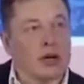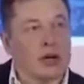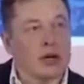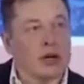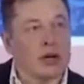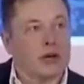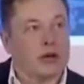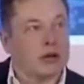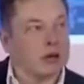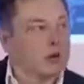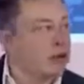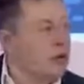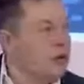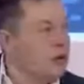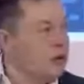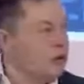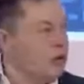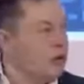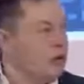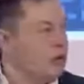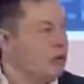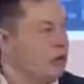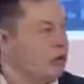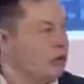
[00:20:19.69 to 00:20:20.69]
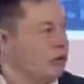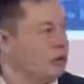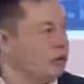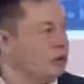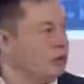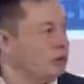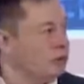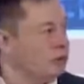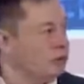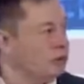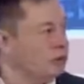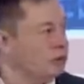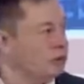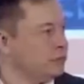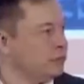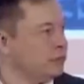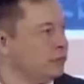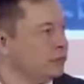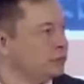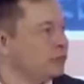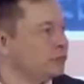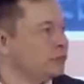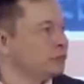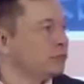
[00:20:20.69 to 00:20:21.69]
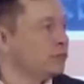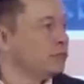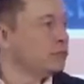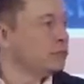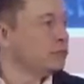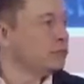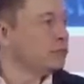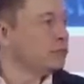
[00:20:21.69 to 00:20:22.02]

That meaning the other 2/3 would be